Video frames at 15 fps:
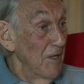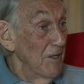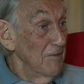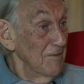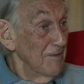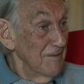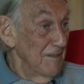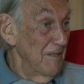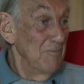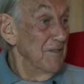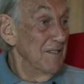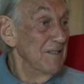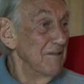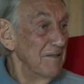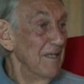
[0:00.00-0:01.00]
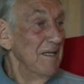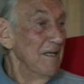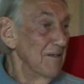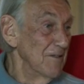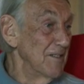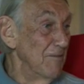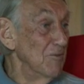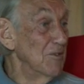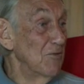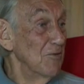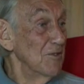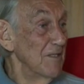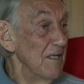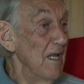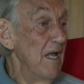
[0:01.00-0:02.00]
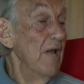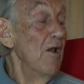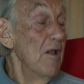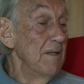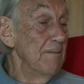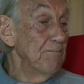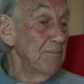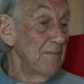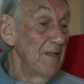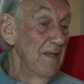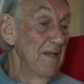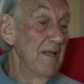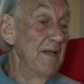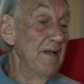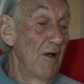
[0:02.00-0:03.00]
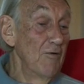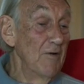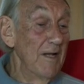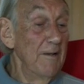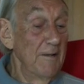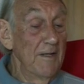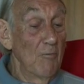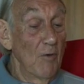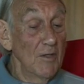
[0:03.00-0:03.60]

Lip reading: You know, because it was thought that, and there